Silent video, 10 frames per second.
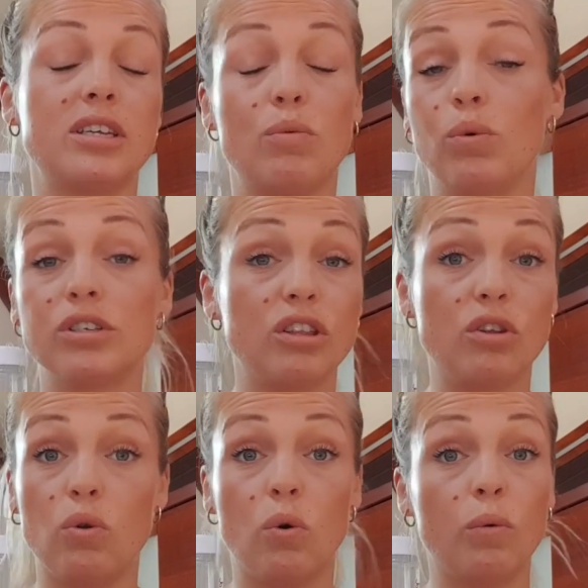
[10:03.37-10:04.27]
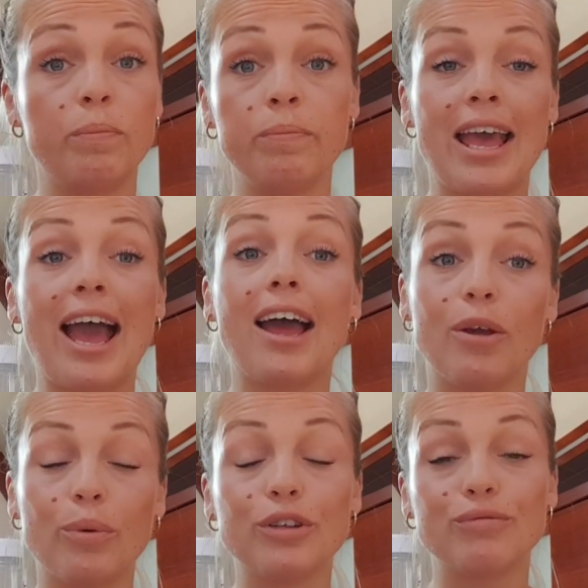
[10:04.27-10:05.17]
It wasn't the norm, and
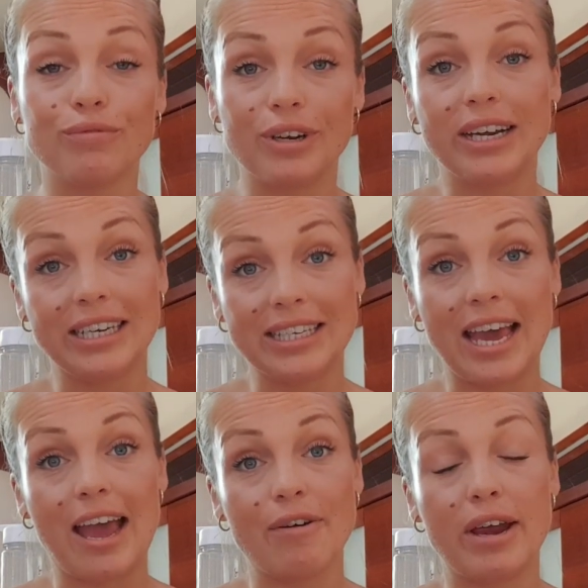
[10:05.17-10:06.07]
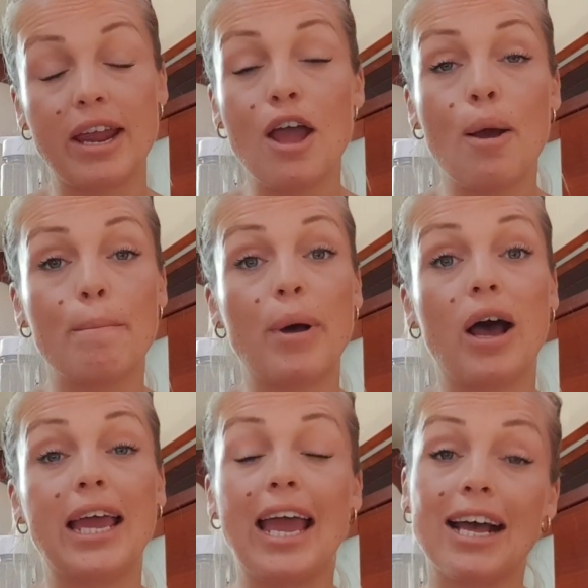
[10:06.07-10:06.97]
it was really scary,
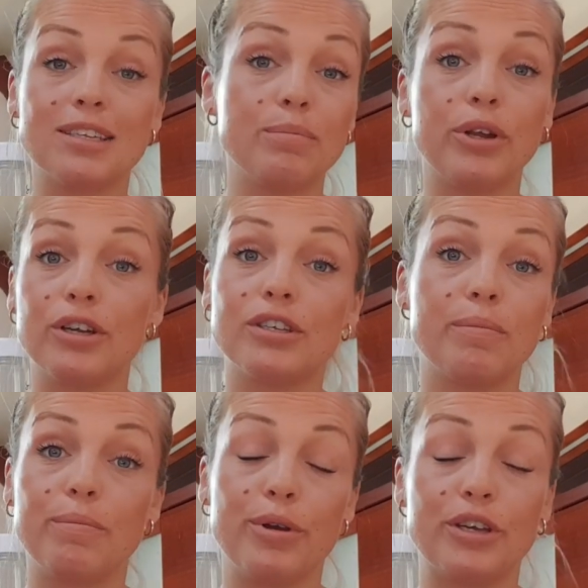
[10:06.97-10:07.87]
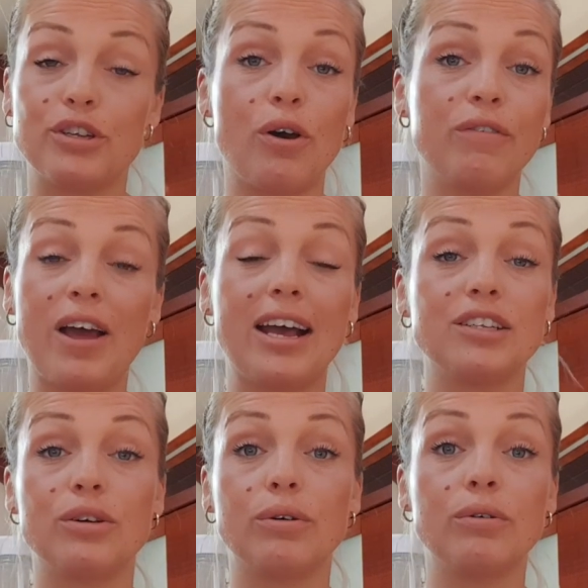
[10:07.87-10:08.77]
but it hasn't put us off
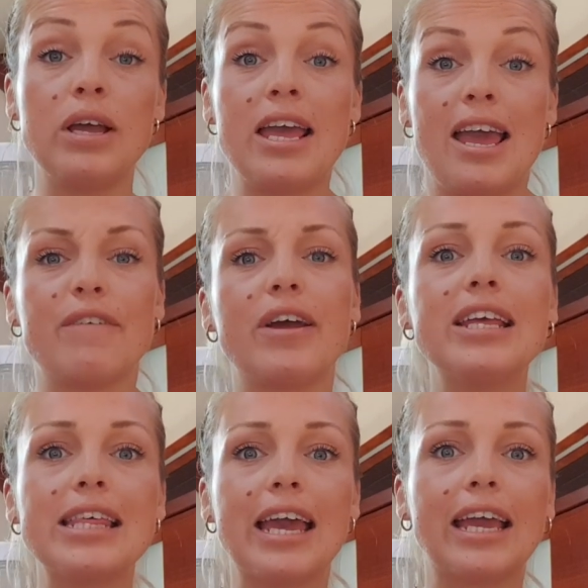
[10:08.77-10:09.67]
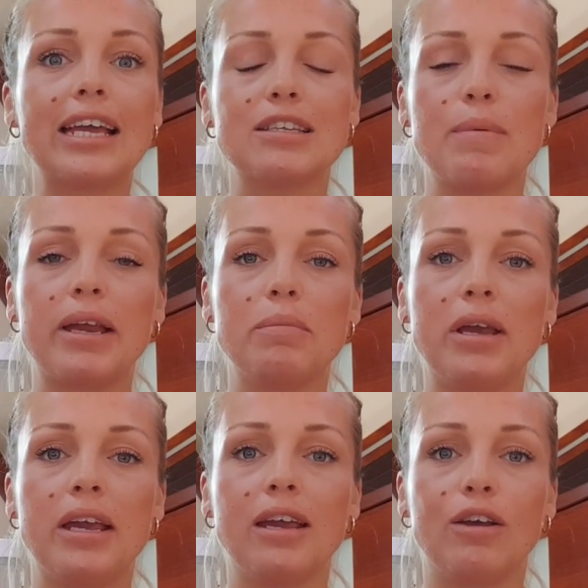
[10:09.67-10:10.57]
at all. If anything, it's made
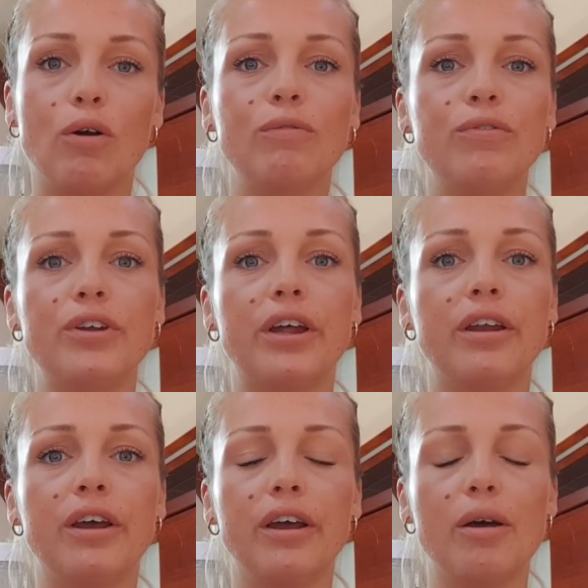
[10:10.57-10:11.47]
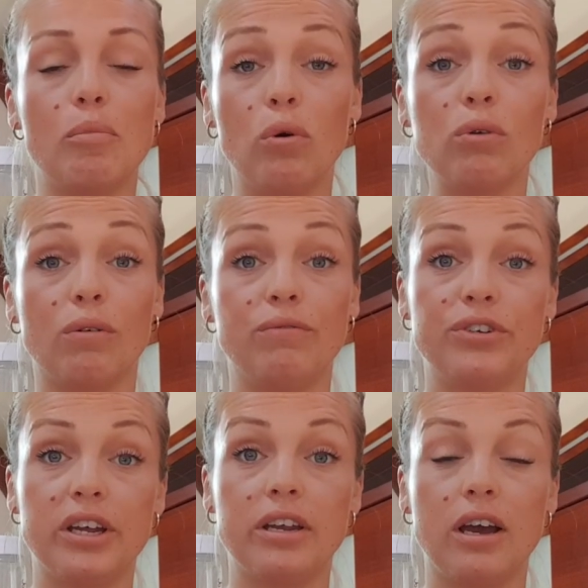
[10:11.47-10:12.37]
me more
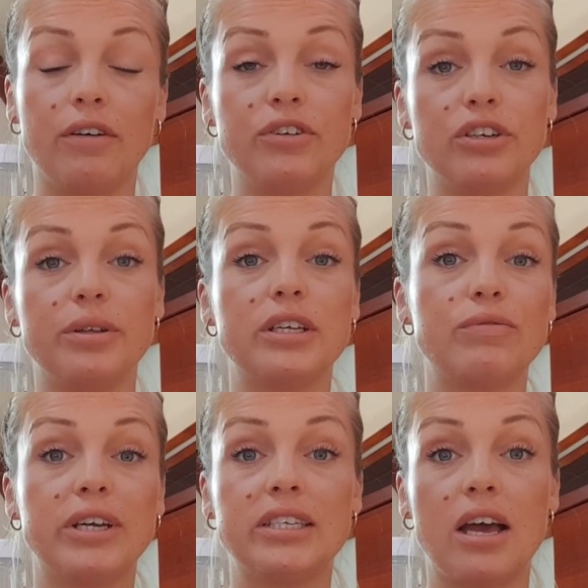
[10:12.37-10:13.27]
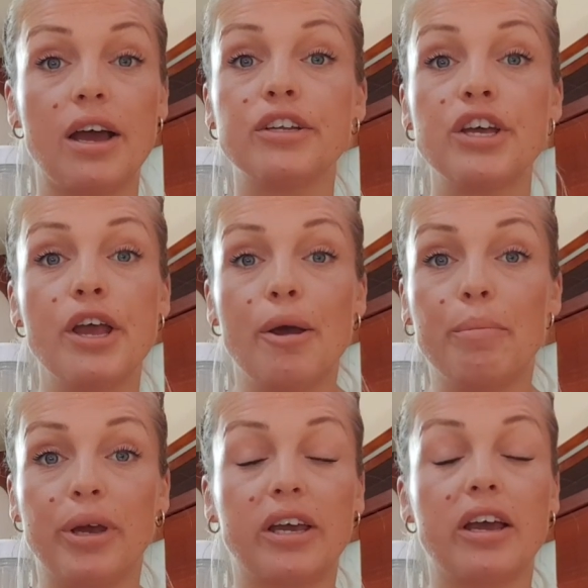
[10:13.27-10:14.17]
confident after doing this research,
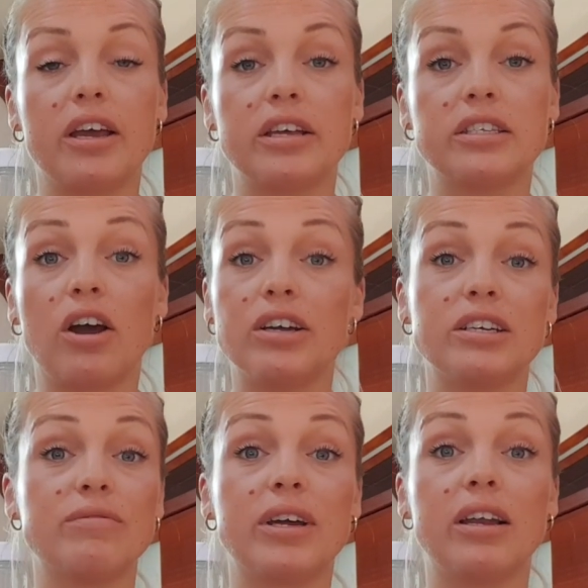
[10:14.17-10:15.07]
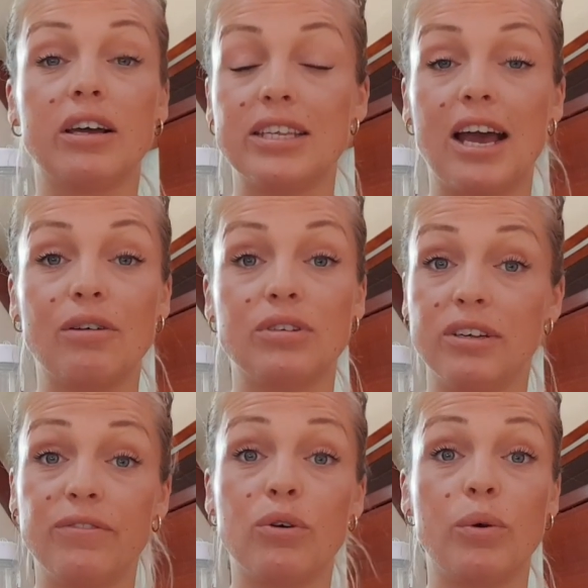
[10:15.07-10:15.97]
because I didn't realise how
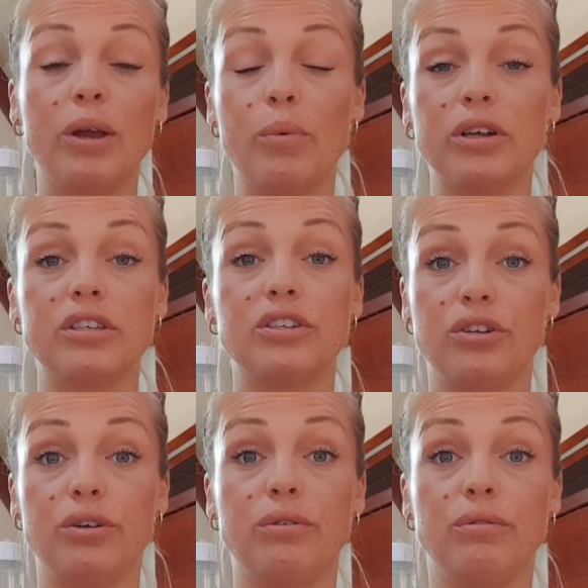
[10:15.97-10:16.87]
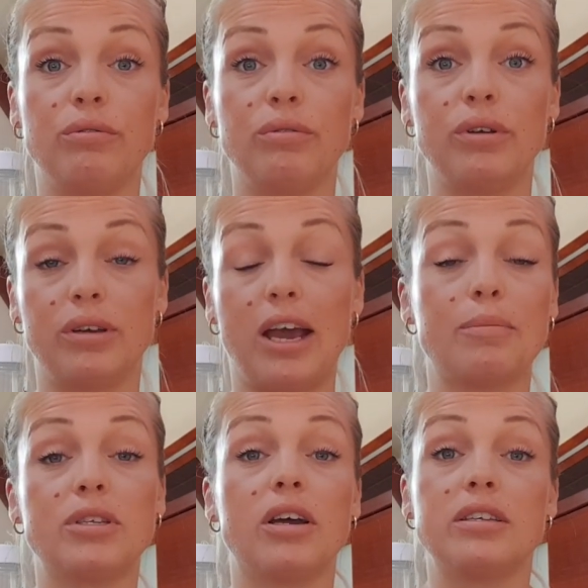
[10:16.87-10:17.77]
difficult it was to
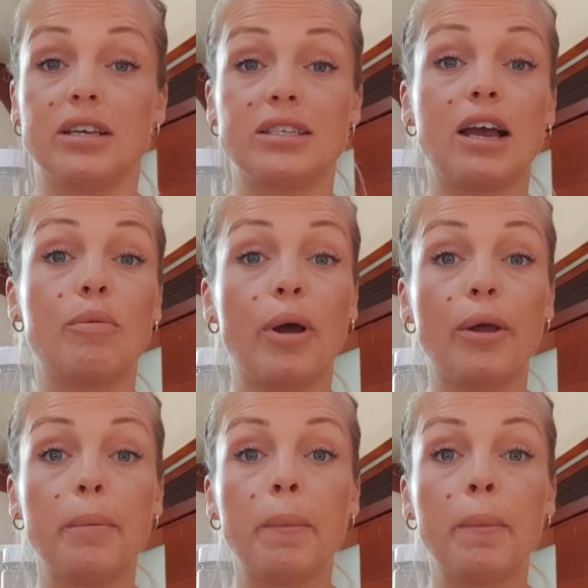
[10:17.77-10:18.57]
capsize a sailboat.